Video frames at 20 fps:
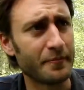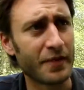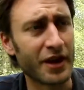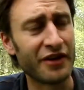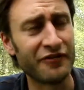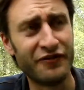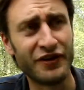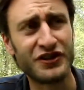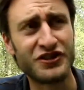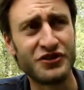
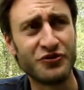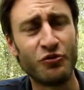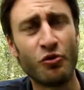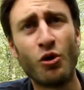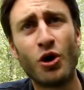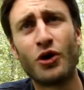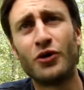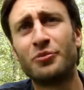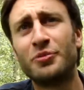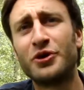effective
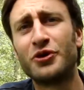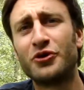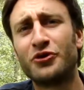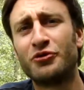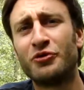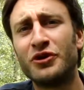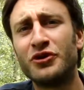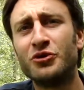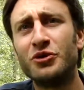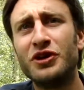word because
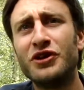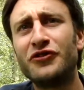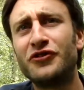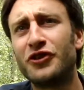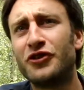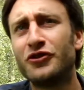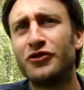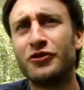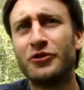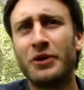when you
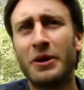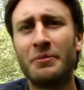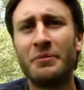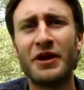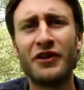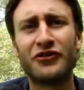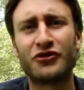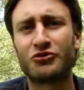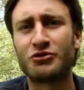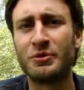listen to a
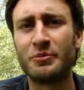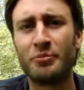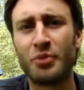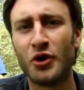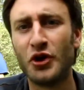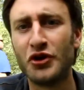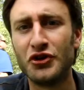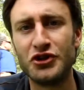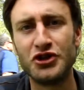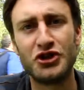mainstream
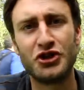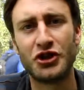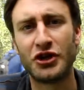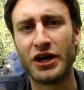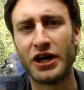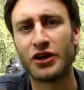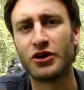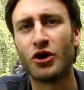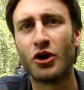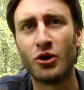politician
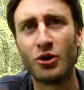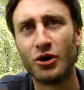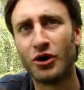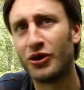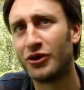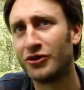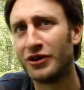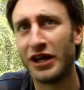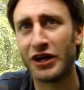like Hollande,